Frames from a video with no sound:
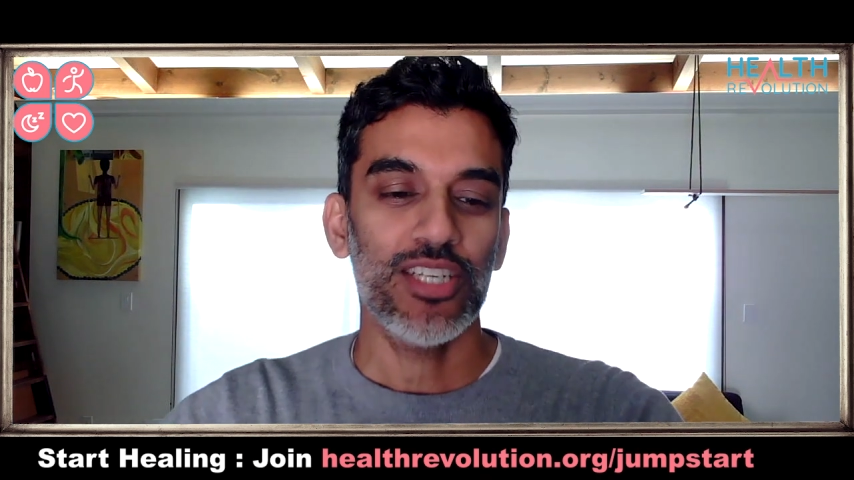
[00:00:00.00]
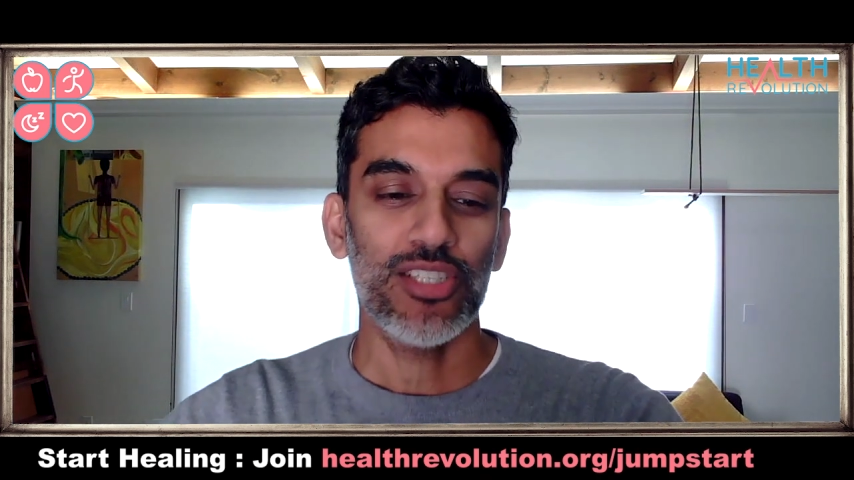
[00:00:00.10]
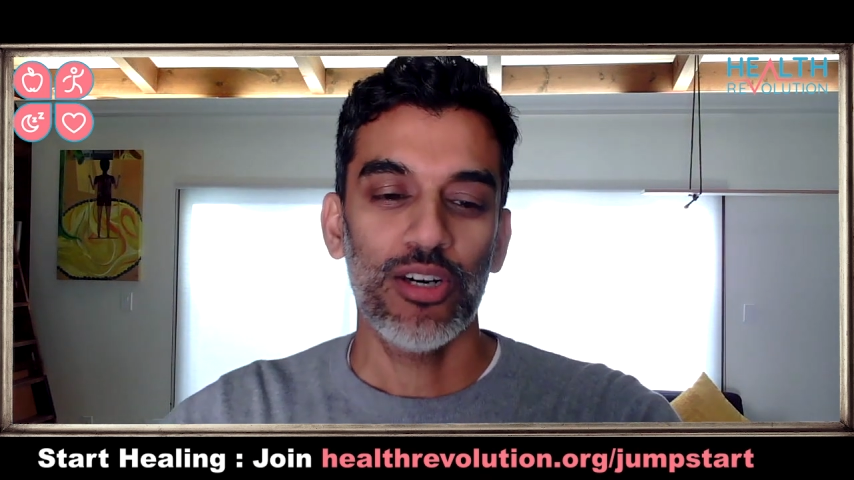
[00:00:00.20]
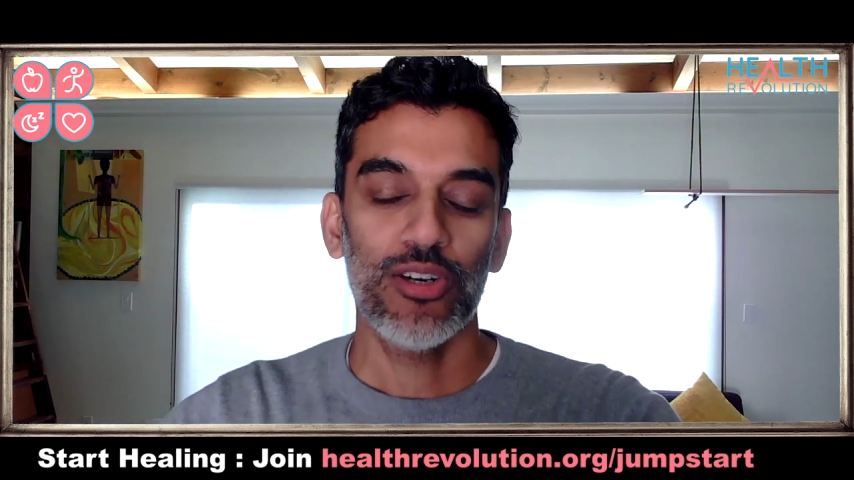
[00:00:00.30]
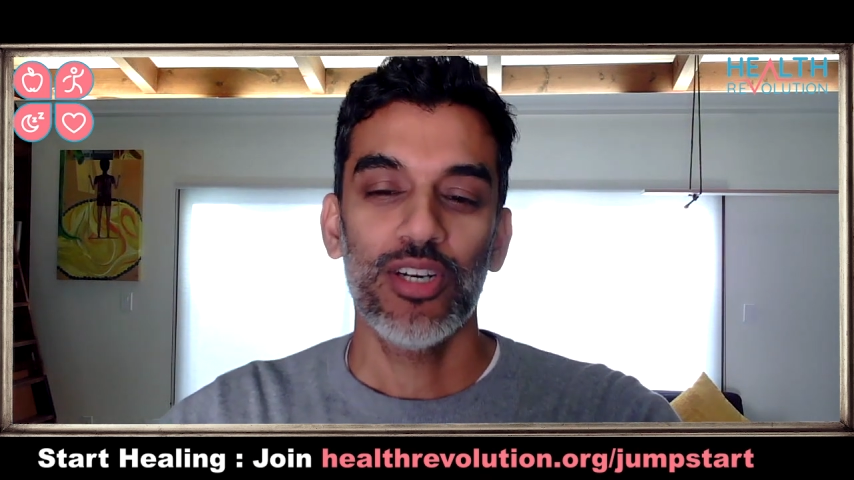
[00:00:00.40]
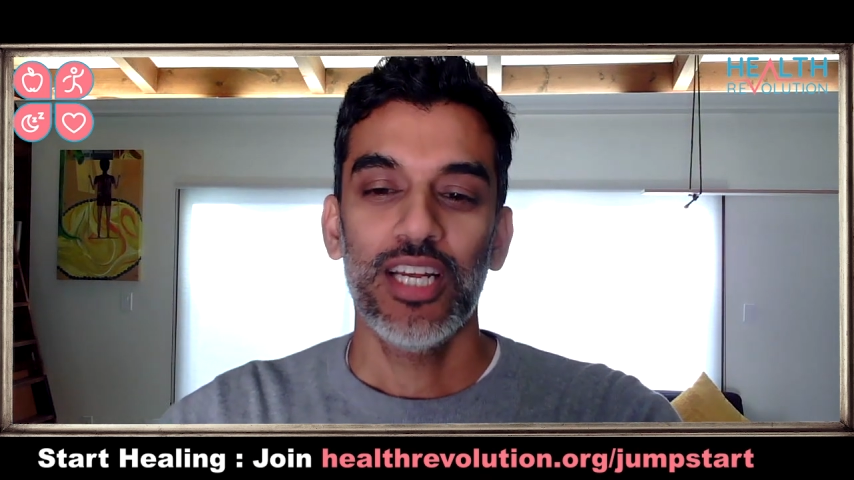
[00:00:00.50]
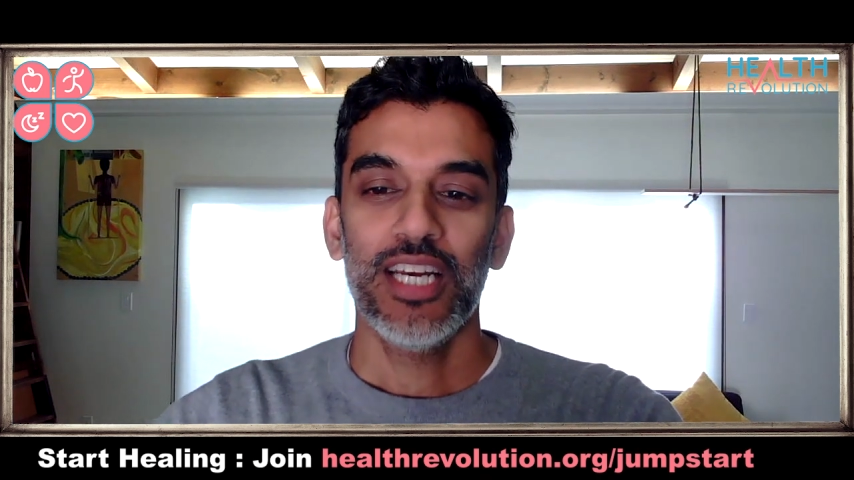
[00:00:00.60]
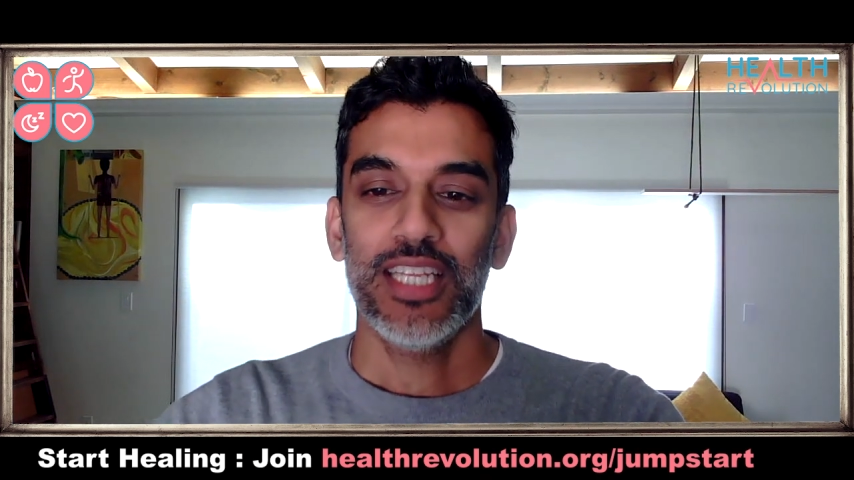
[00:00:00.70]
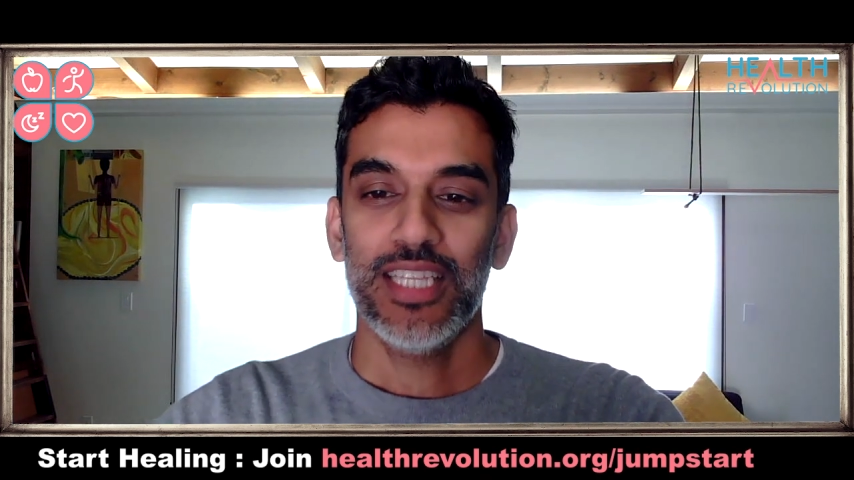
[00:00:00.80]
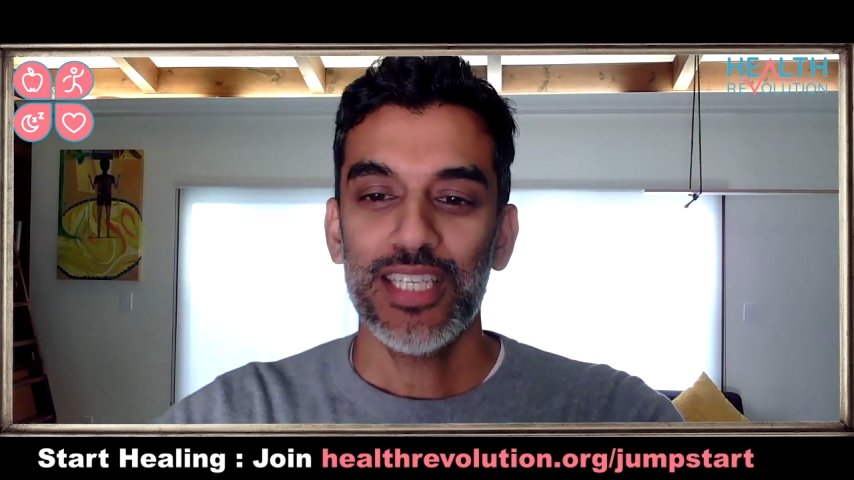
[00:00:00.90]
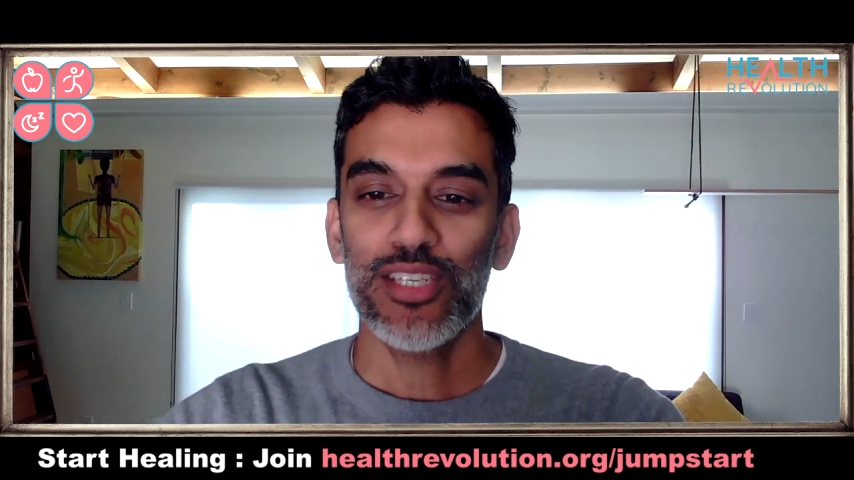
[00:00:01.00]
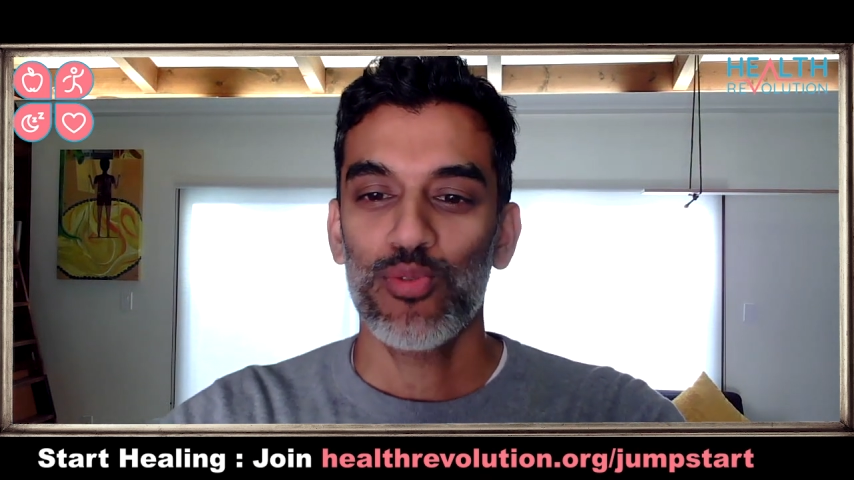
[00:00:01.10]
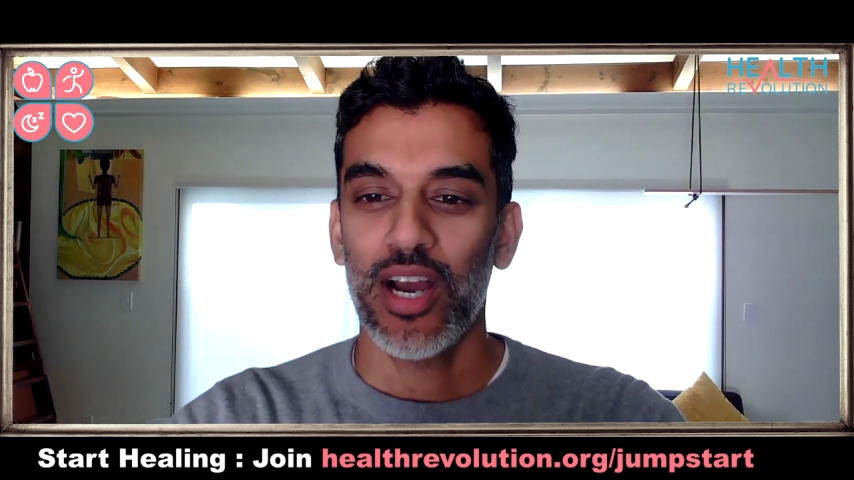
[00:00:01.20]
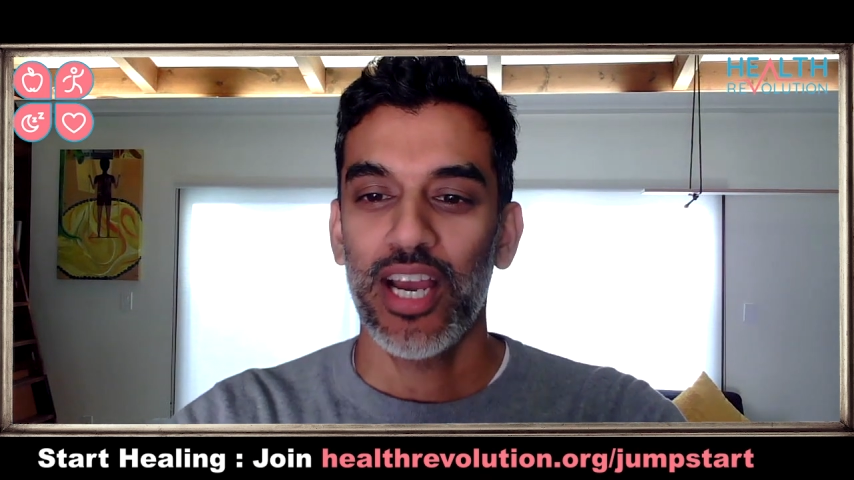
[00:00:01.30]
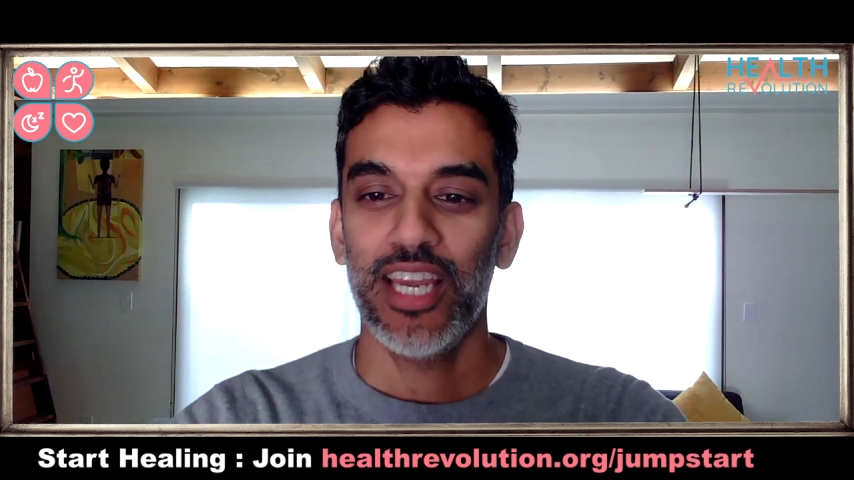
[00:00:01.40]
So this is
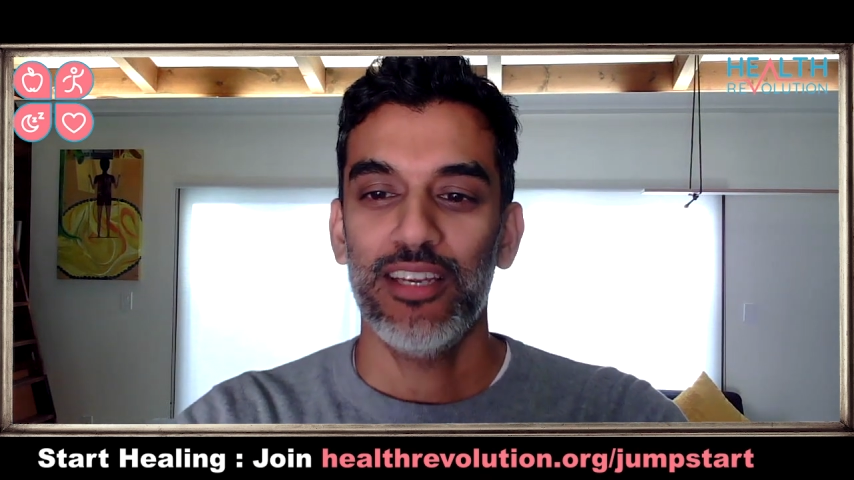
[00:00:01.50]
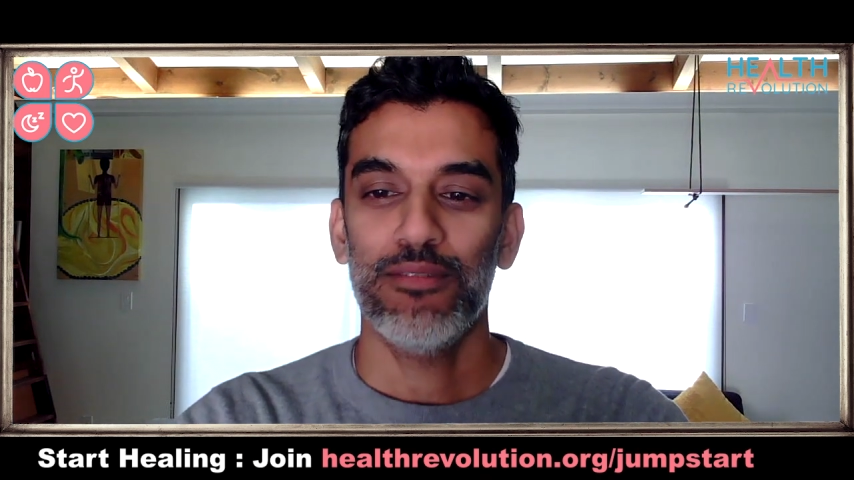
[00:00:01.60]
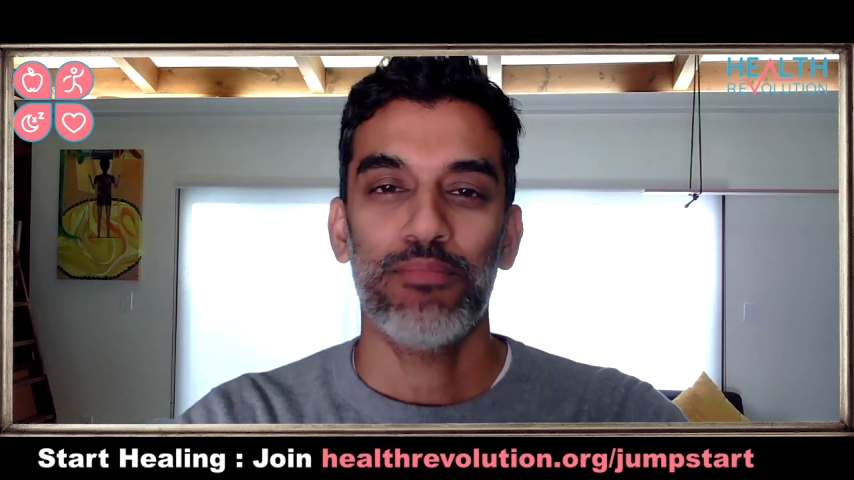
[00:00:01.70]
why